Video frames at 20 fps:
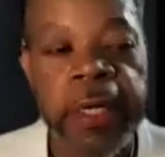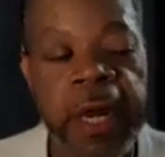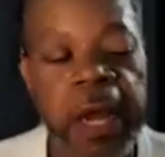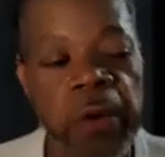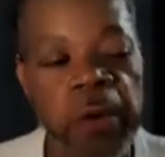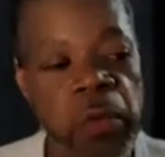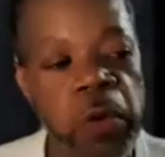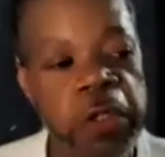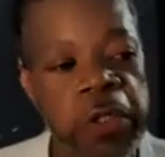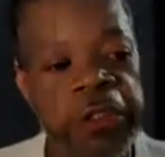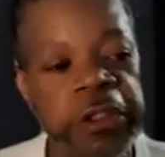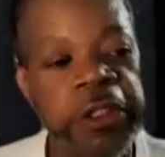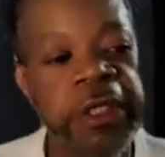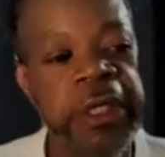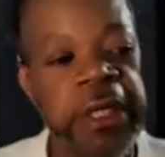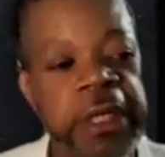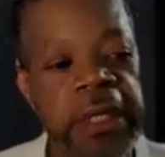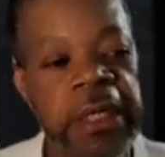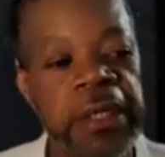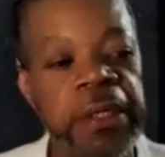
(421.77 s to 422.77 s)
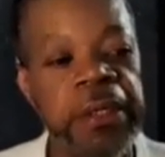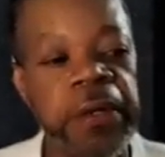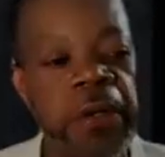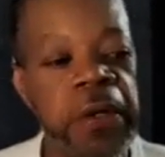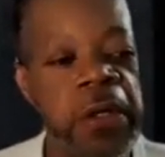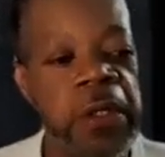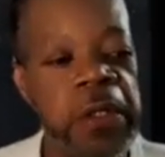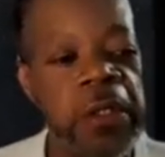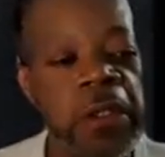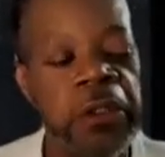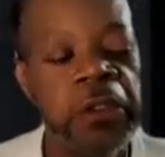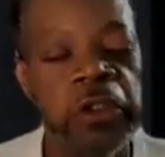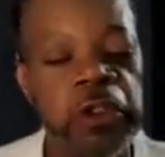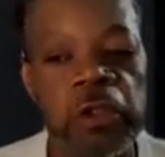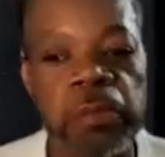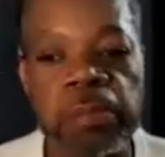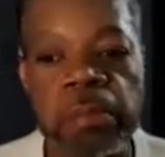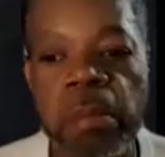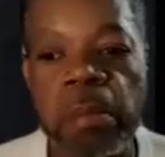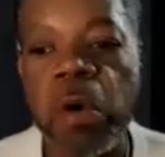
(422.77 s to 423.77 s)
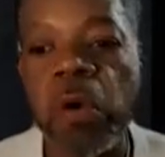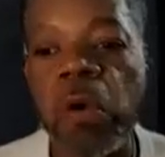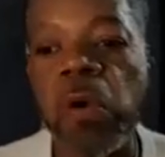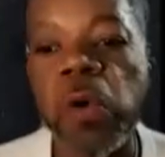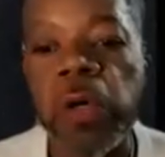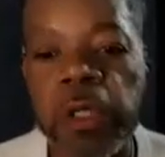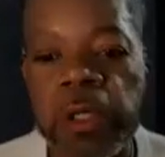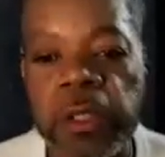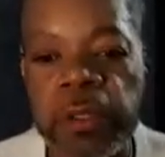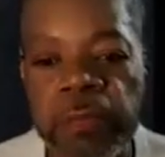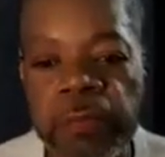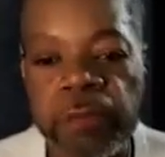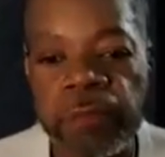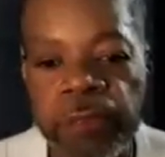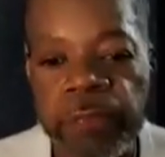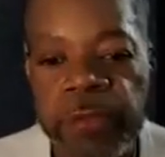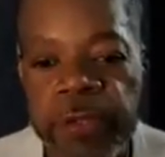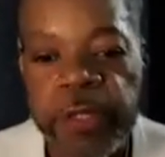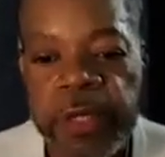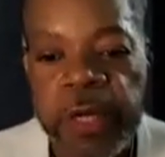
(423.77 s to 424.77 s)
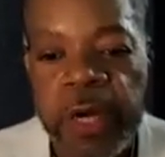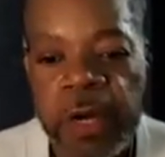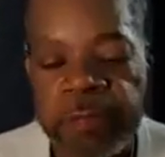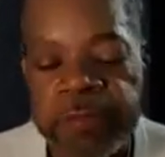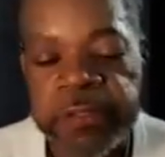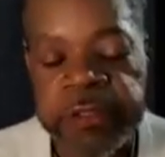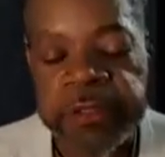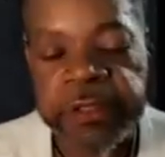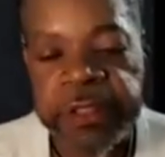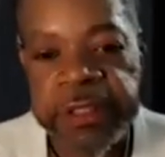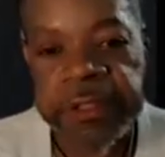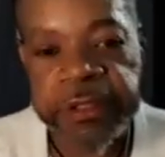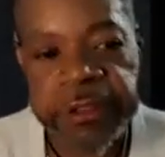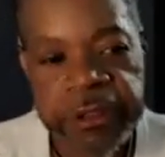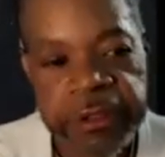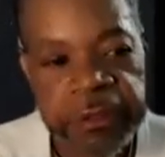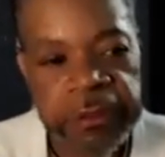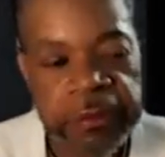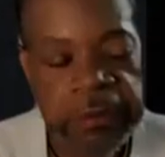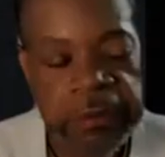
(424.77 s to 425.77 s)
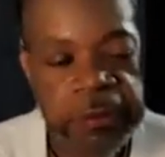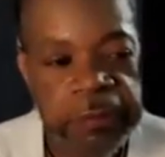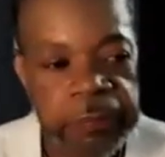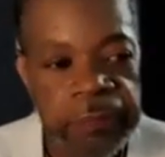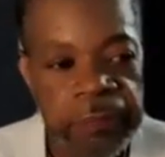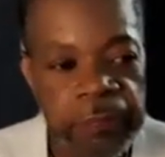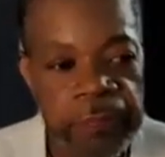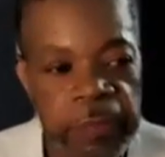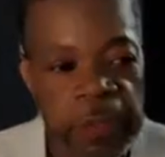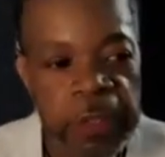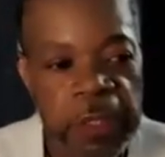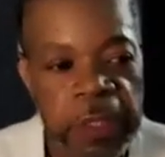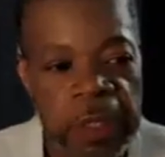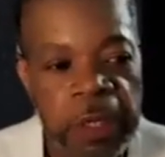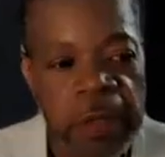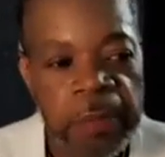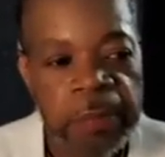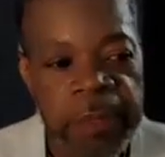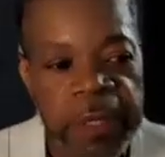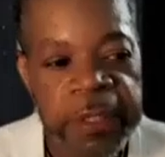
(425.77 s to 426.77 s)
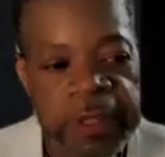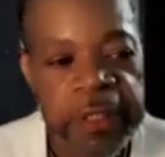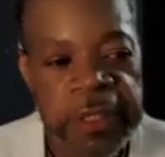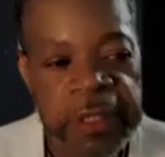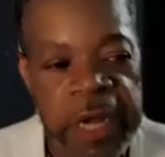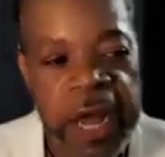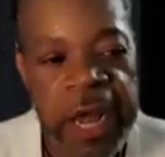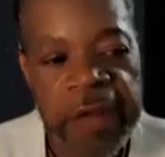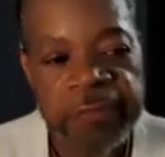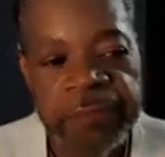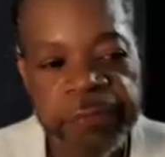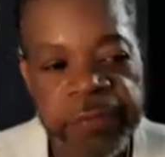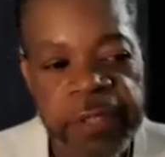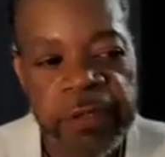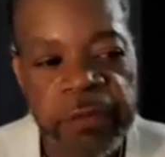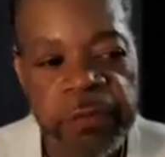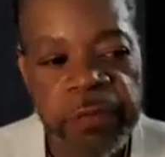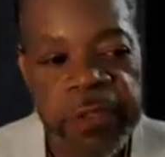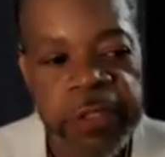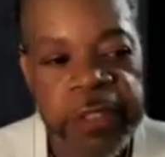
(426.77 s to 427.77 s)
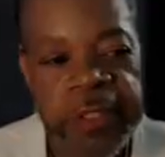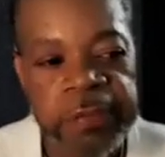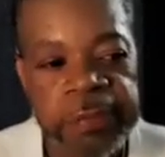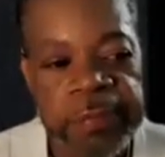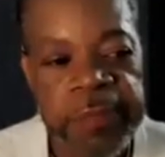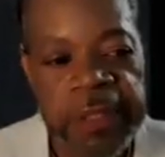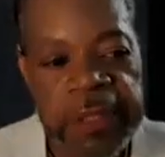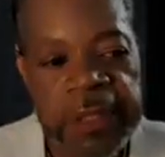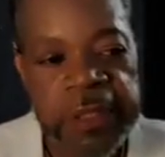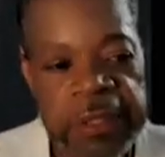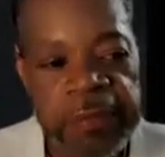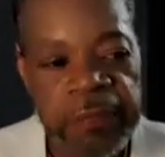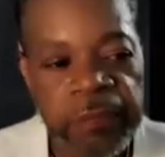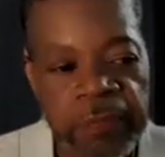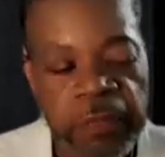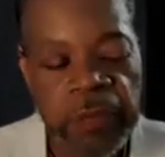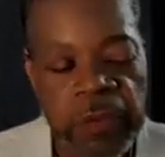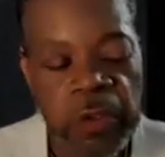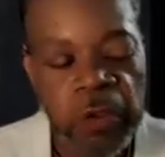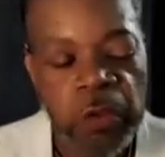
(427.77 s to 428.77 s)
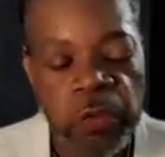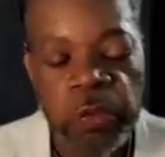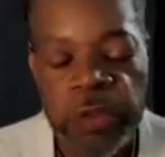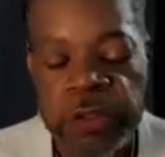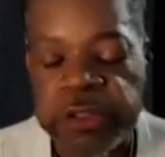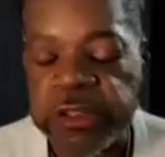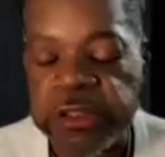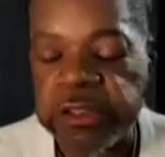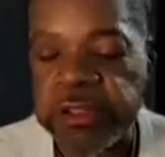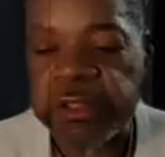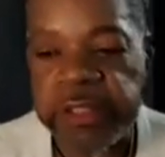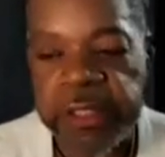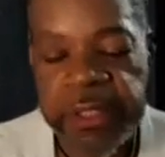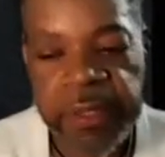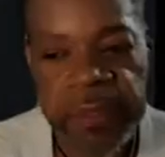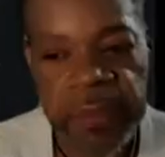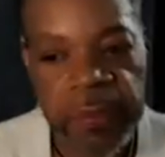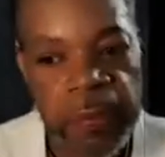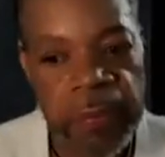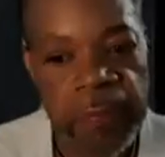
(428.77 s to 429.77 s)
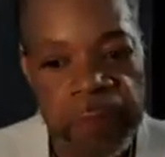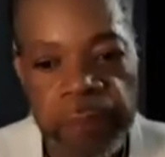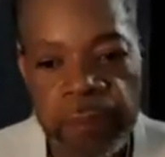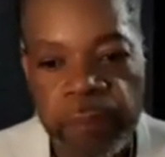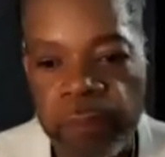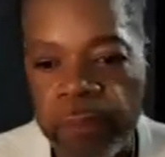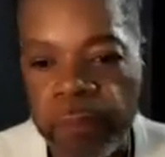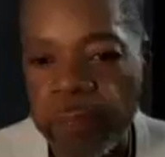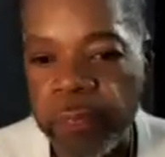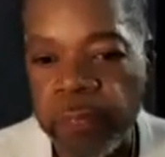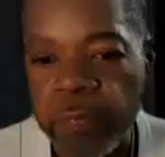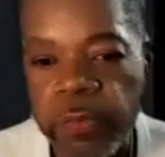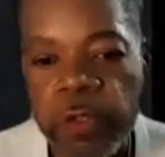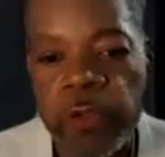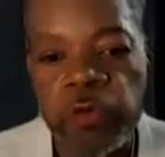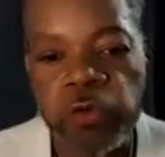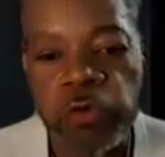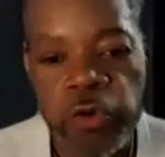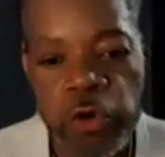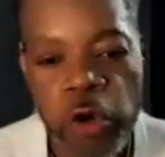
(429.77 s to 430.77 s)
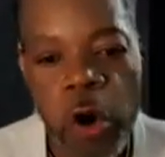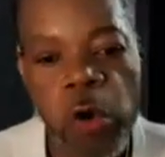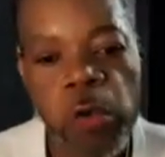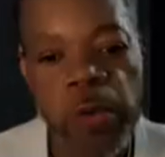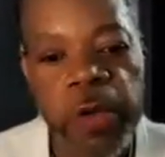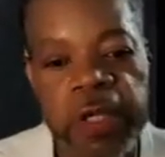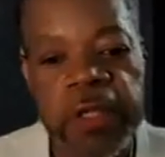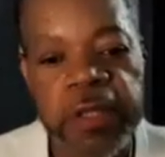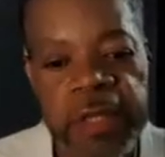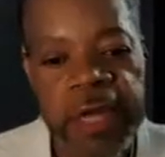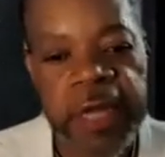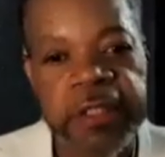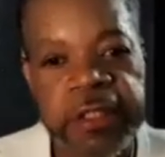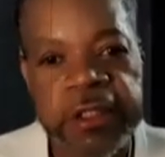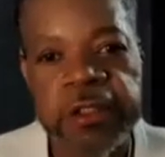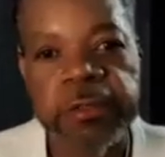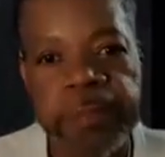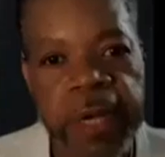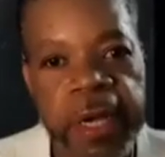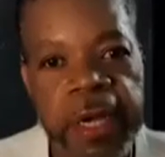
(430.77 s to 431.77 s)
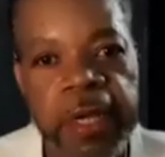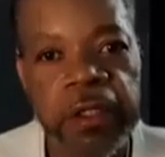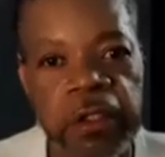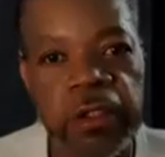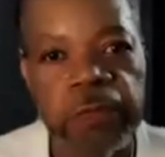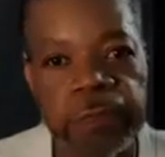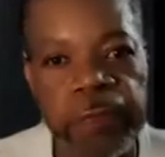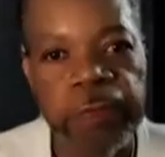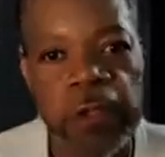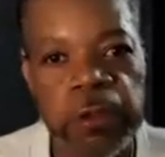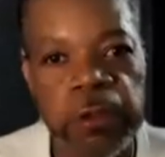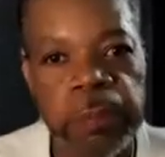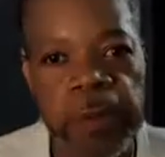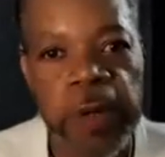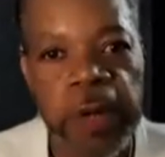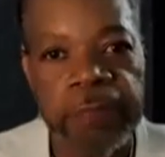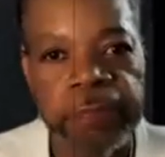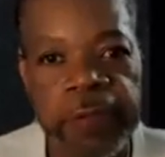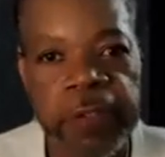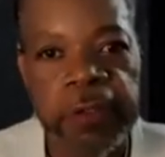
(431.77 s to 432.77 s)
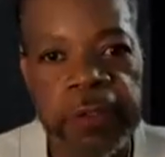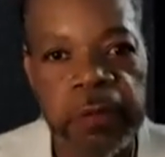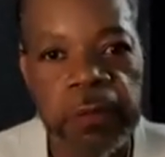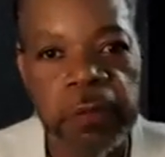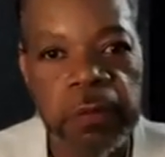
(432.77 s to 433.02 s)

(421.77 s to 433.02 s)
And I wanted to hear some more of his teachings, but the conflict within me was still knowing that this man is a false prophet.